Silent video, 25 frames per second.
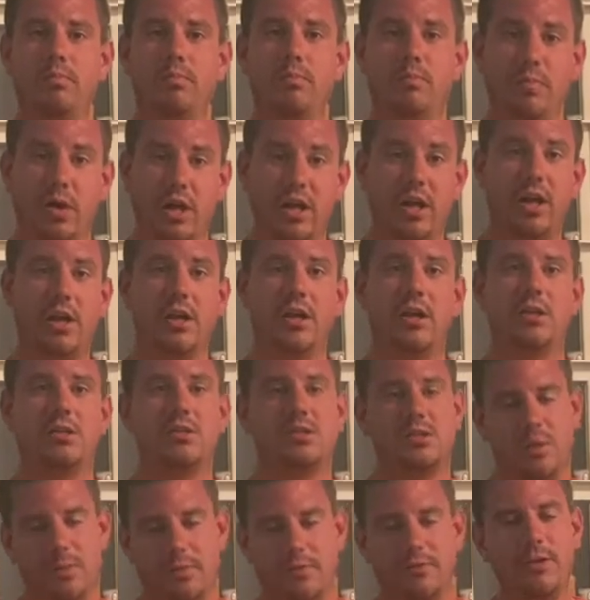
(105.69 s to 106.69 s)
but
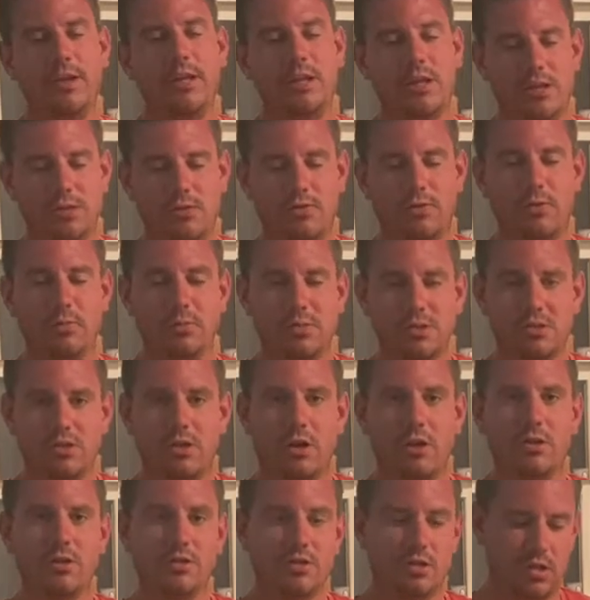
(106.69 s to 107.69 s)
some of it is from the
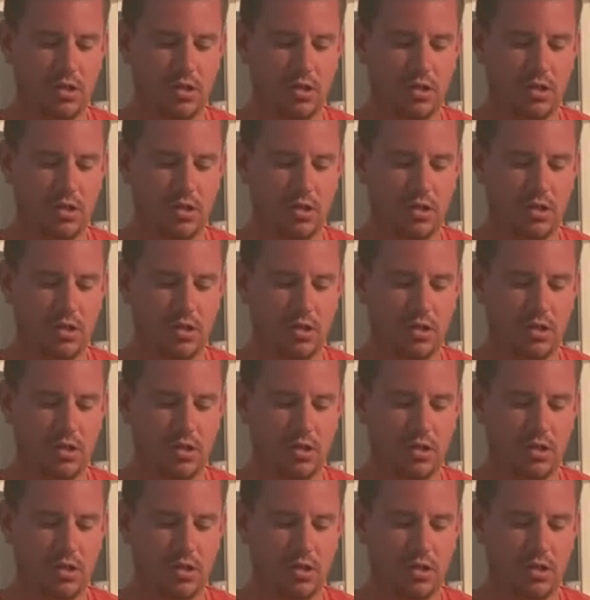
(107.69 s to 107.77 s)
starch.